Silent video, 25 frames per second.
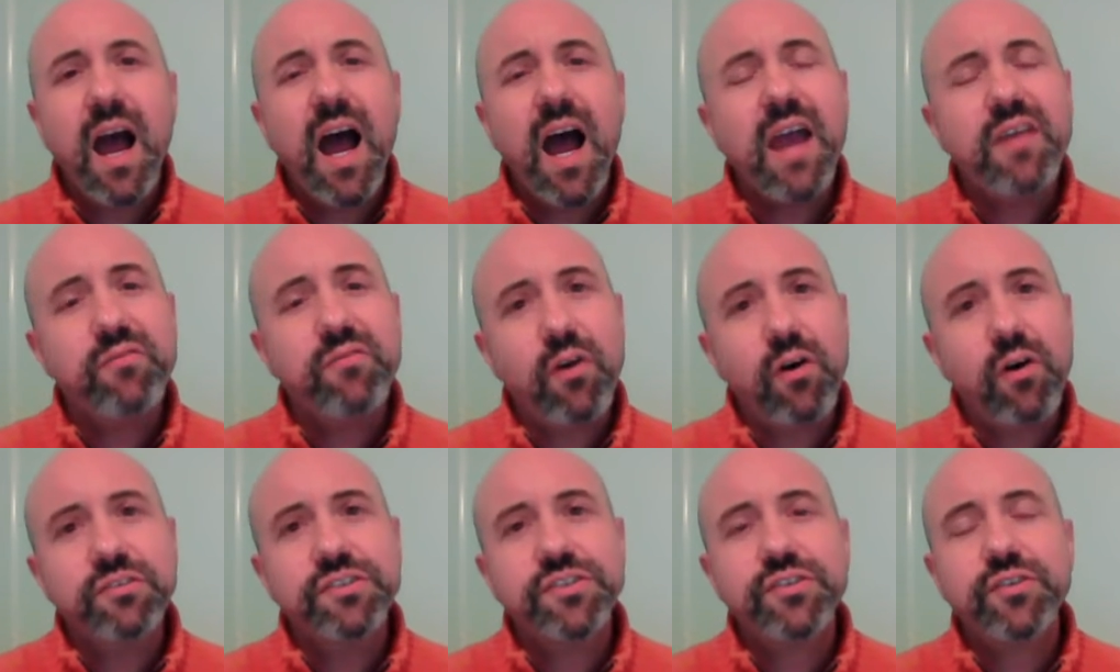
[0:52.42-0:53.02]
I've
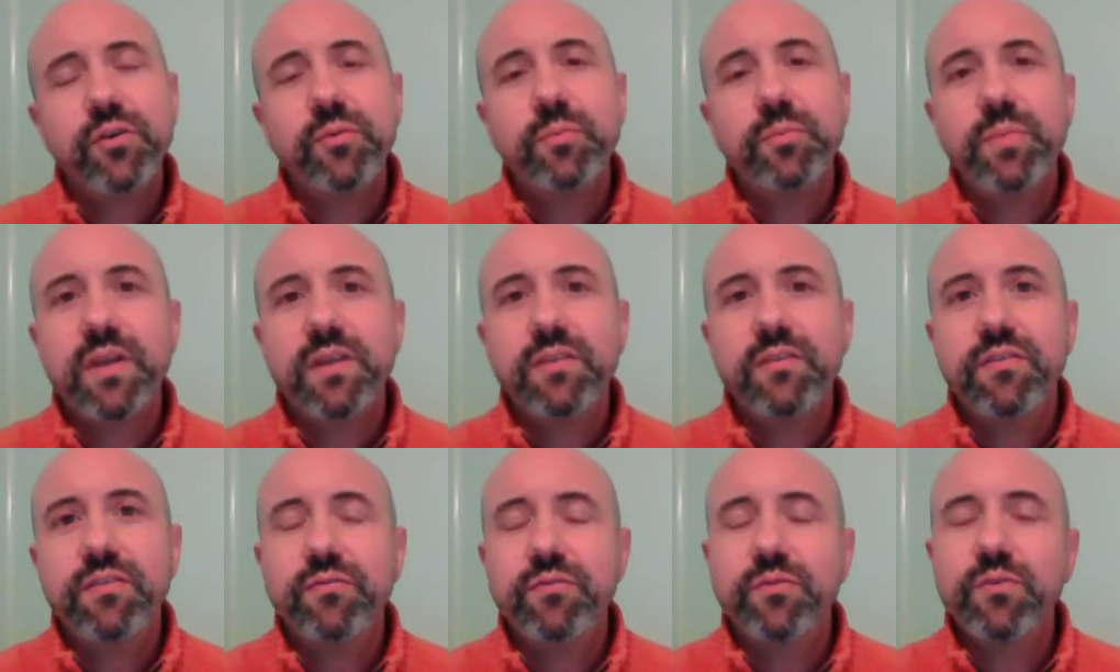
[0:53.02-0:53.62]
also
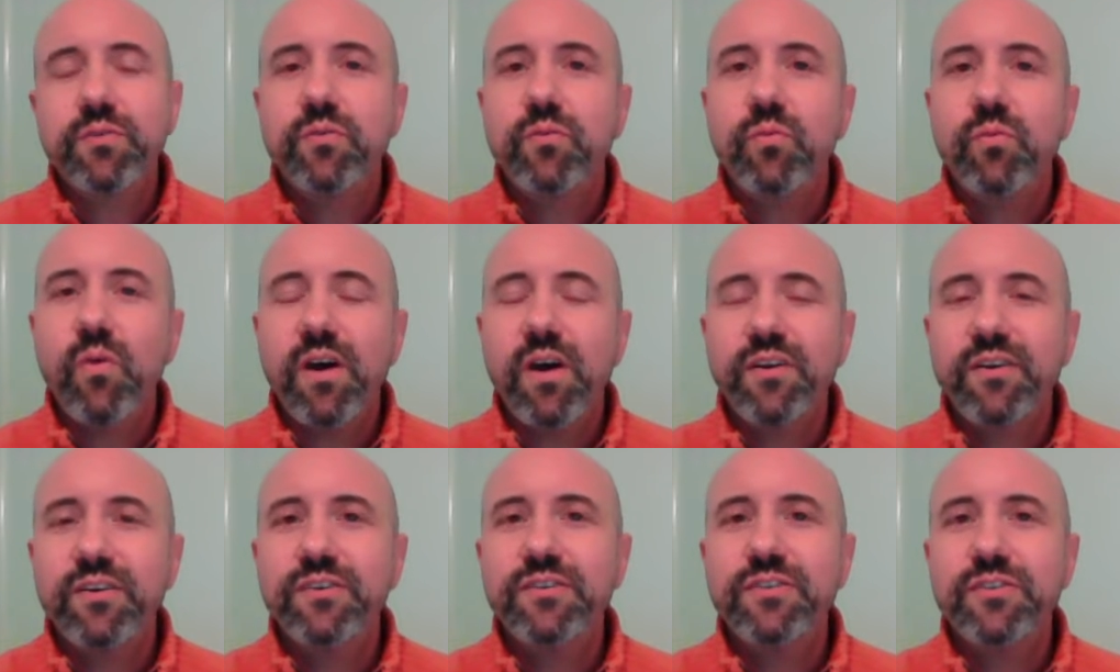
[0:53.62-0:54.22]
been through
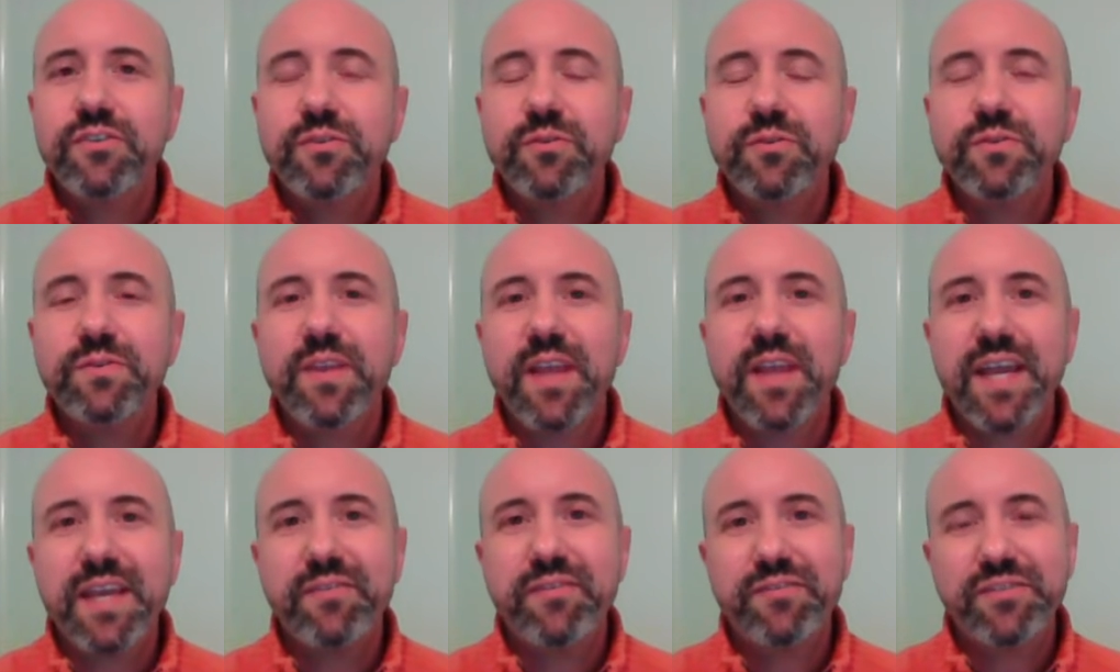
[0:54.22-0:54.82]
one or two
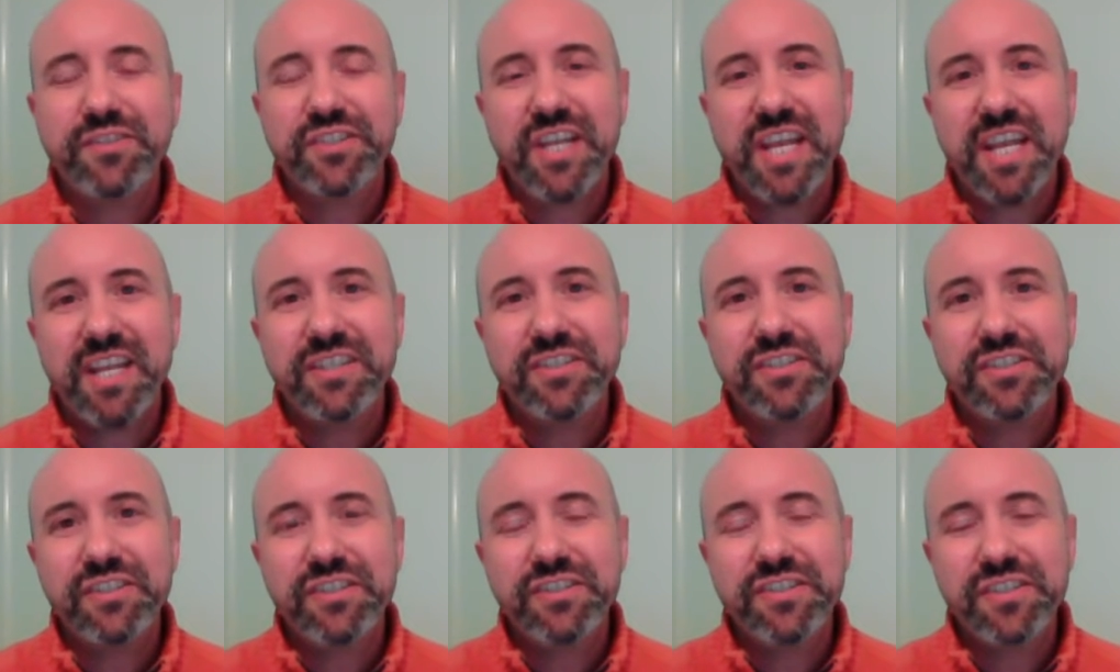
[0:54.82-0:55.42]
life
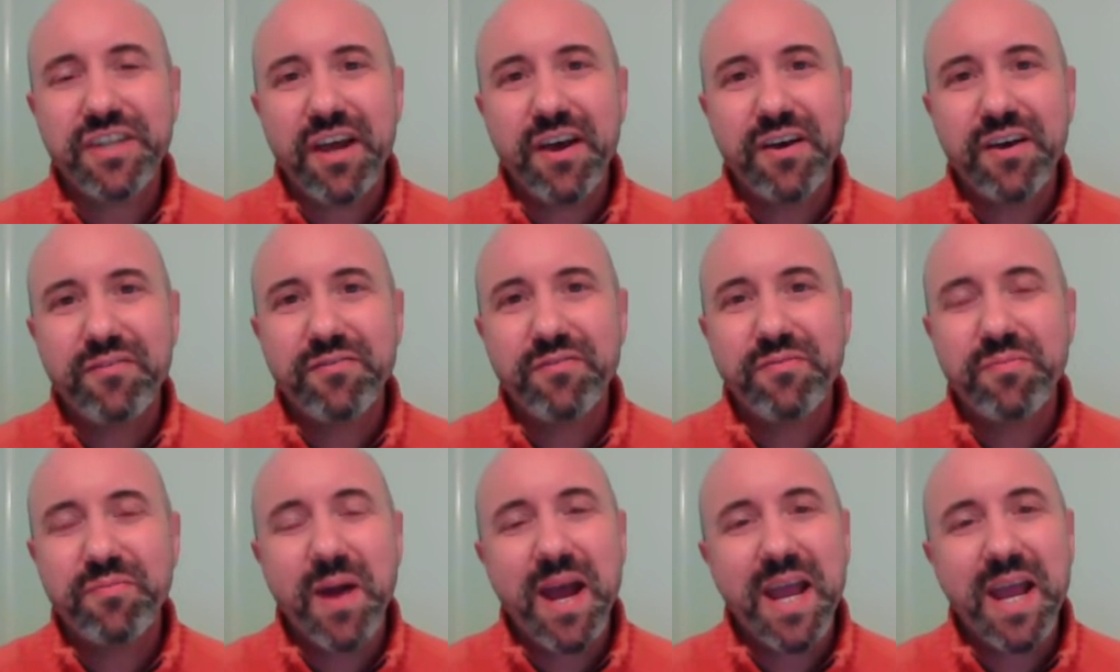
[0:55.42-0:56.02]
changes
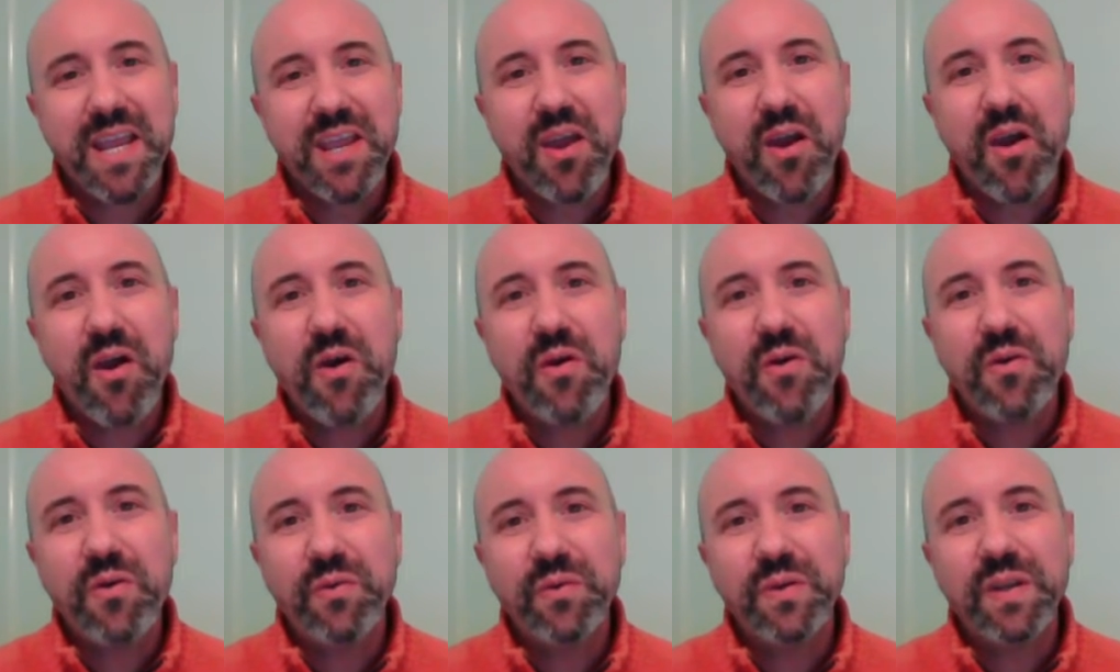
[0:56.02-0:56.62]
of my
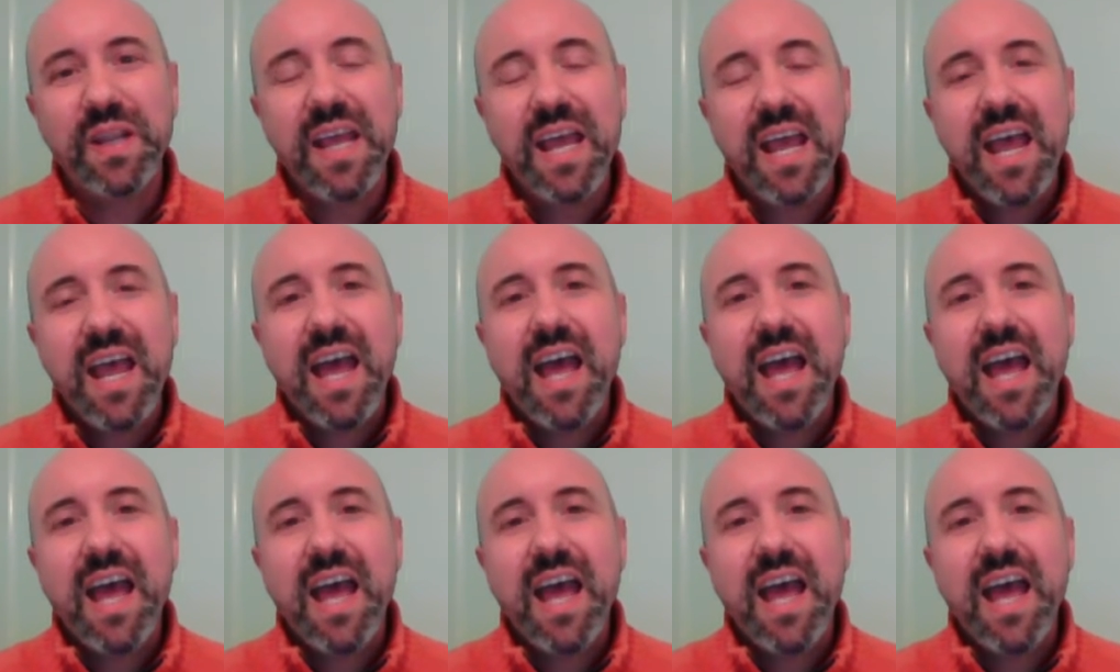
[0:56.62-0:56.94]
own.